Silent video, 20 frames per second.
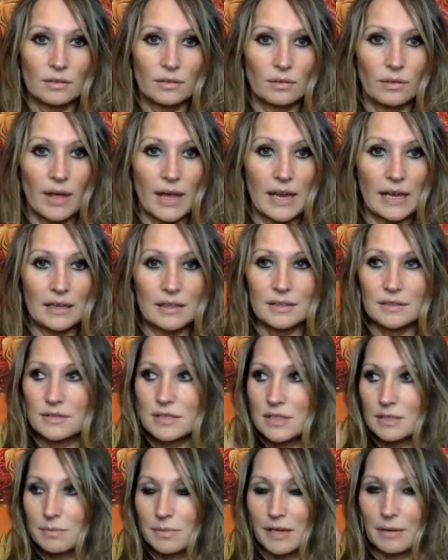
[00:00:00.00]
like
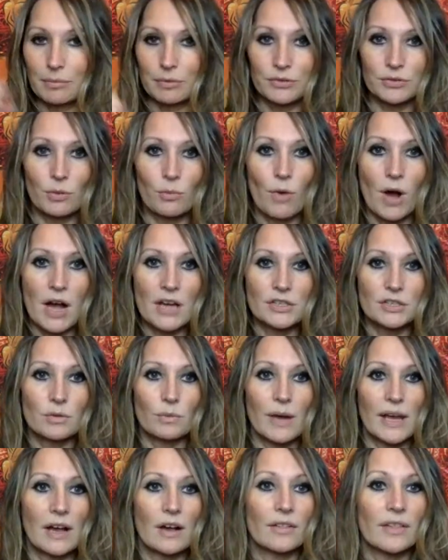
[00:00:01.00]
to be able to wash
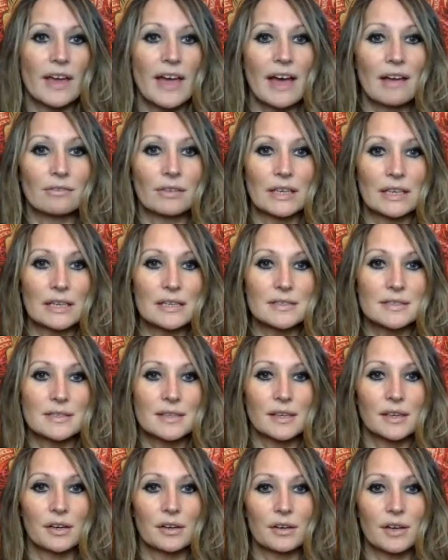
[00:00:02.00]
away all the heaviness
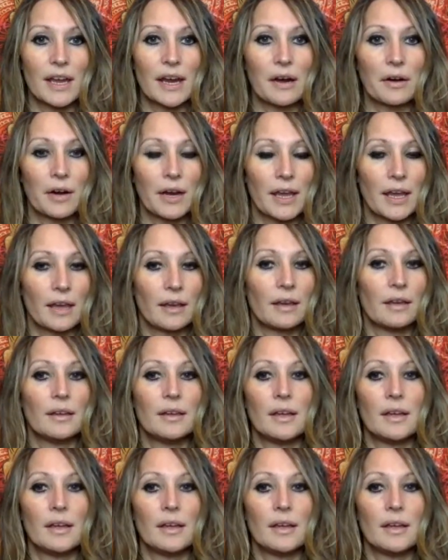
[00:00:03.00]
that you're carrying.